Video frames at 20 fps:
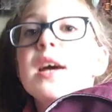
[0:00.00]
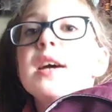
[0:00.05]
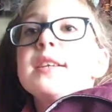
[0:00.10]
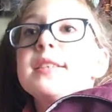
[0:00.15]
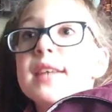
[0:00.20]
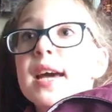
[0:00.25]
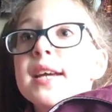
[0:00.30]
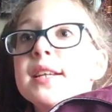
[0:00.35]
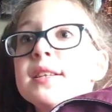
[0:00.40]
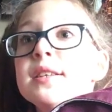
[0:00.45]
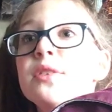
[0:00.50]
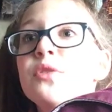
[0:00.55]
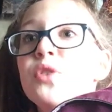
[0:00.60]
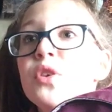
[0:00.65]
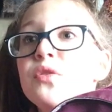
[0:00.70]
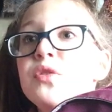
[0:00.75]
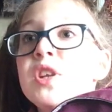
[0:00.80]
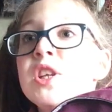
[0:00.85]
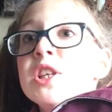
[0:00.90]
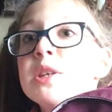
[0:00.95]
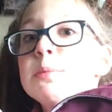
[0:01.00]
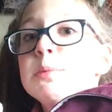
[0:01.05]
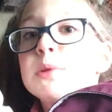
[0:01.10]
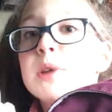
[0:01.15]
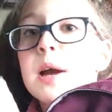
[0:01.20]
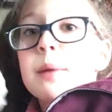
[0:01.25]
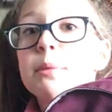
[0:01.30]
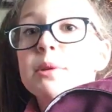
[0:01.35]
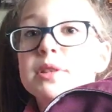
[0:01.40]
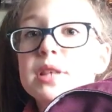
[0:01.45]
10 to 15
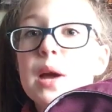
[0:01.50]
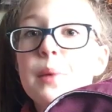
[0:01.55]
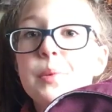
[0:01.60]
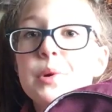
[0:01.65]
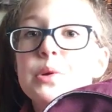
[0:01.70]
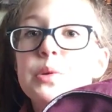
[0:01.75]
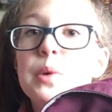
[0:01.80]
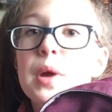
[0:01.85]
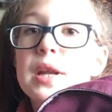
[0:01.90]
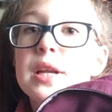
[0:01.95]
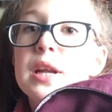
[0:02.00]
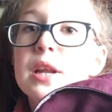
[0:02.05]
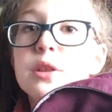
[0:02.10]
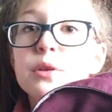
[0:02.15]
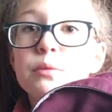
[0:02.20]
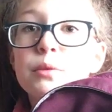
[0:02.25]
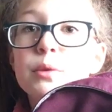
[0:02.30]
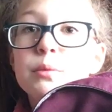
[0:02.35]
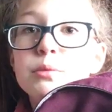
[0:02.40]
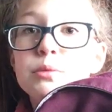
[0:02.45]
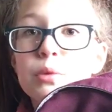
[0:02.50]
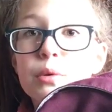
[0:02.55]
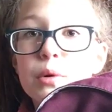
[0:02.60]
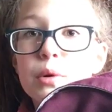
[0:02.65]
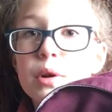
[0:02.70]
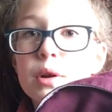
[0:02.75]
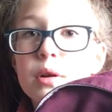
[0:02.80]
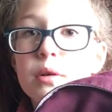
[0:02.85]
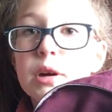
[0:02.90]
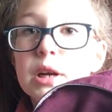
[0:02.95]
subscribers, I would do another room tour, like